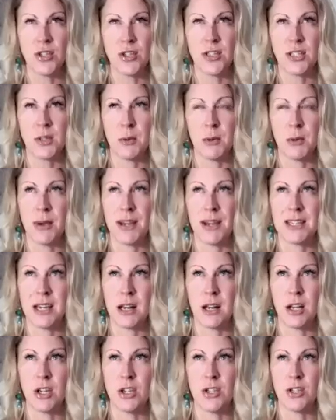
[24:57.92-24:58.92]
this with my dad.
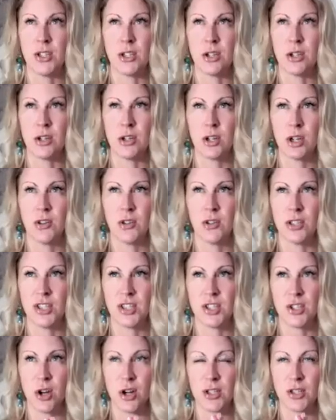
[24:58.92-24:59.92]
I used to look at the
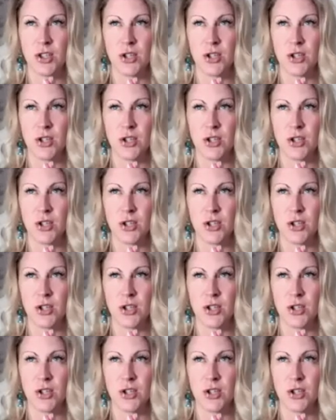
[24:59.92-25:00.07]
stars